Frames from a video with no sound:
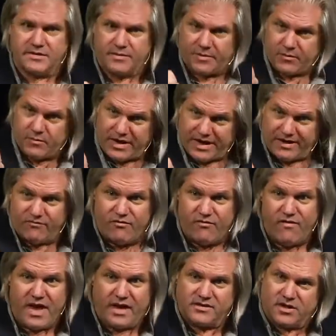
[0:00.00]
and something we can
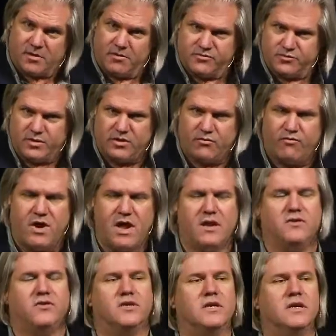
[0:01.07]
fix almost with a
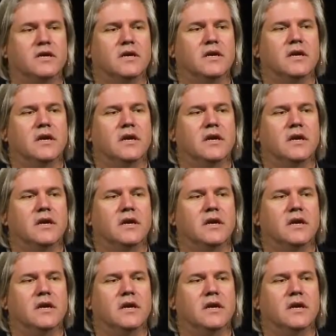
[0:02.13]
wrench,